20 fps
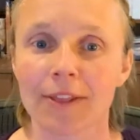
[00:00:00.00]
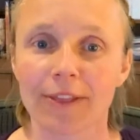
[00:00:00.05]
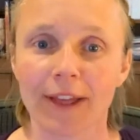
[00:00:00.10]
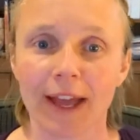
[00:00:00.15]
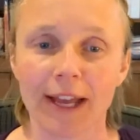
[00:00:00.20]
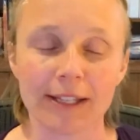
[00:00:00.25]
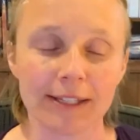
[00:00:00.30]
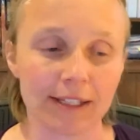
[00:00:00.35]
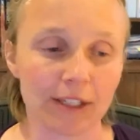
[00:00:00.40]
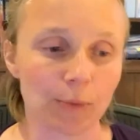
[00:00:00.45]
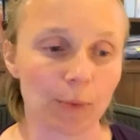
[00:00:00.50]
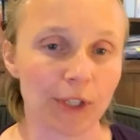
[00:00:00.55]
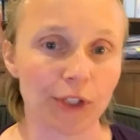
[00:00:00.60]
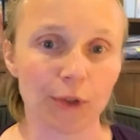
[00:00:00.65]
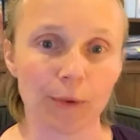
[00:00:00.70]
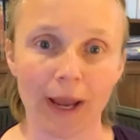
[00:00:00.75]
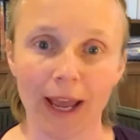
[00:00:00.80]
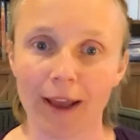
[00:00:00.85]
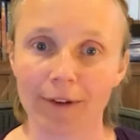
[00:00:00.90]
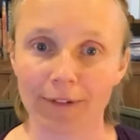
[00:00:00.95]
that is when
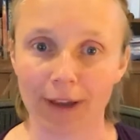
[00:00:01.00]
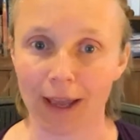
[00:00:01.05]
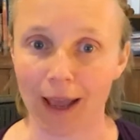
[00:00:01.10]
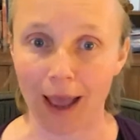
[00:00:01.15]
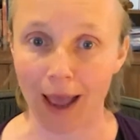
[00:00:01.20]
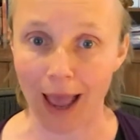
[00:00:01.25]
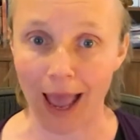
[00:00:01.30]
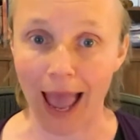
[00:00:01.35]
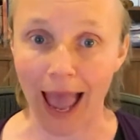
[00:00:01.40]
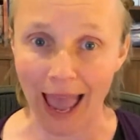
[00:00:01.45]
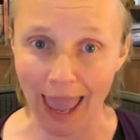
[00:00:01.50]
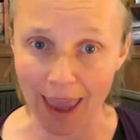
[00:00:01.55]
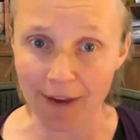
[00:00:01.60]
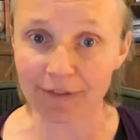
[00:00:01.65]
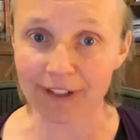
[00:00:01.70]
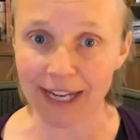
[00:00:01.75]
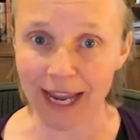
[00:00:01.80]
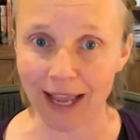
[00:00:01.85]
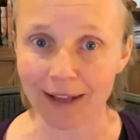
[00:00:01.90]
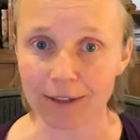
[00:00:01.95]
you have
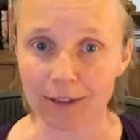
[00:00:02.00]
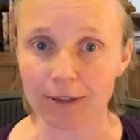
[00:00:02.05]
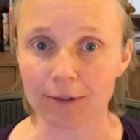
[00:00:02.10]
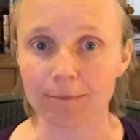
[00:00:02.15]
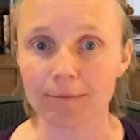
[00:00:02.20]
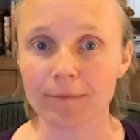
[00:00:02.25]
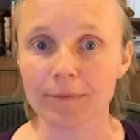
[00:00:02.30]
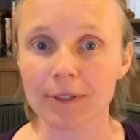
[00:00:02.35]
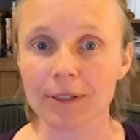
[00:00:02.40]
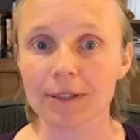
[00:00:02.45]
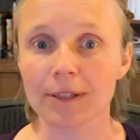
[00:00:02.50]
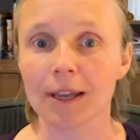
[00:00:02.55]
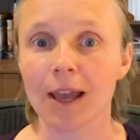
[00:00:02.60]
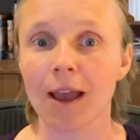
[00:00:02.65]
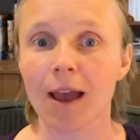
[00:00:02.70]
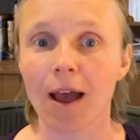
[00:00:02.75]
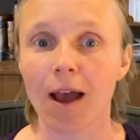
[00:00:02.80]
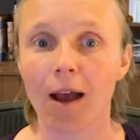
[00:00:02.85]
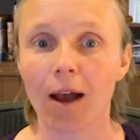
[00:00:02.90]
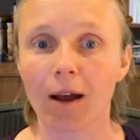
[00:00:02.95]
heavy atoms
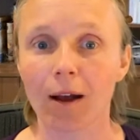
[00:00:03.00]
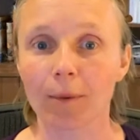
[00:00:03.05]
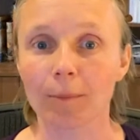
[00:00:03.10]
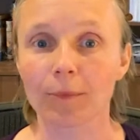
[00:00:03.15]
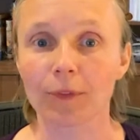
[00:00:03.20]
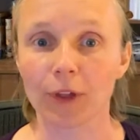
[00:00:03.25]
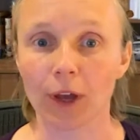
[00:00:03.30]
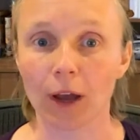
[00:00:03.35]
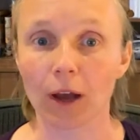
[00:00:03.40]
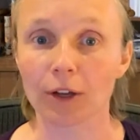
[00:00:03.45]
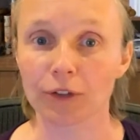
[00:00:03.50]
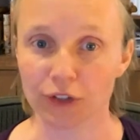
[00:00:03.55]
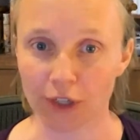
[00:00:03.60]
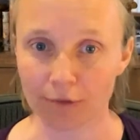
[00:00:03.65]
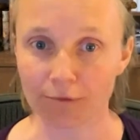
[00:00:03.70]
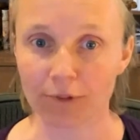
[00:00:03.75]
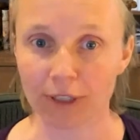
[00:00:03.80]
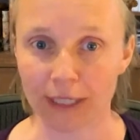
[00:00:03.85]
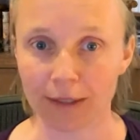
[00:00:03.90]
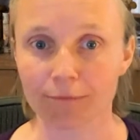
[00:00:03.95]
that are
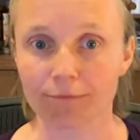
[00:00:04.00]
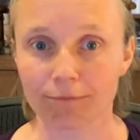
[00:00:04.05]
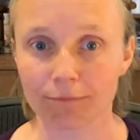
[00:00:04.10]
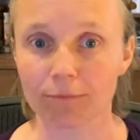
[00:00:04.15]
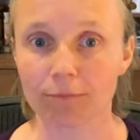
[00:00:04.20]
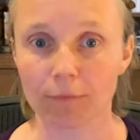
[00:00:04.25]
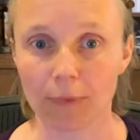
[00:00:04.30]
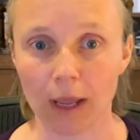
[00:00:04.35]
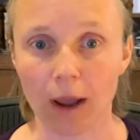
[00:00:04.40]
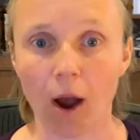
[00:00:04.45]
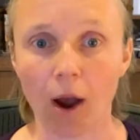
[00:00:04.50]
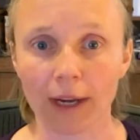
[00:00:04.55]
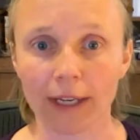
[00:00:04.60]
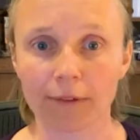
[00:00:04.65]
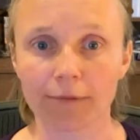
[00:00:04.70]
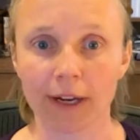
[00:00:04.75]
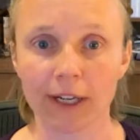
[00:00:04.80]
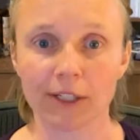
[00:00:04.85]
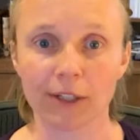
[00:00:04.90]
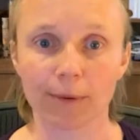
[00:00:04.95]
generally
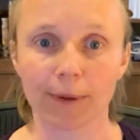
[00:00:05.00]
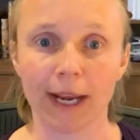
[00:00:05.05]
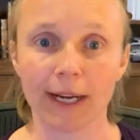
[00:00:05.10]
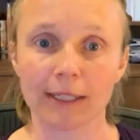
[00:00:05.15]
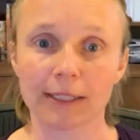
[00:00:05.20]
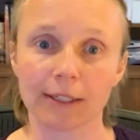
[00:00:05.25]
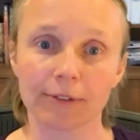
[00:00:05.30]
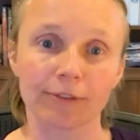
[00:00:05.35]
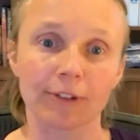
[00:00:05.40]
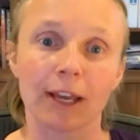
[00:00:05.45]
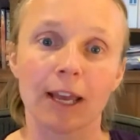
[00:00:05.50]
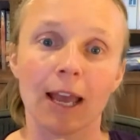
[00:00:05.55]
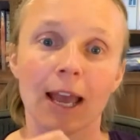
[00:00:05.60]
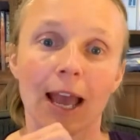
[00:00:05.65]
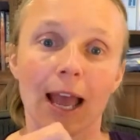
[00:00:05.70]
highly radioactive,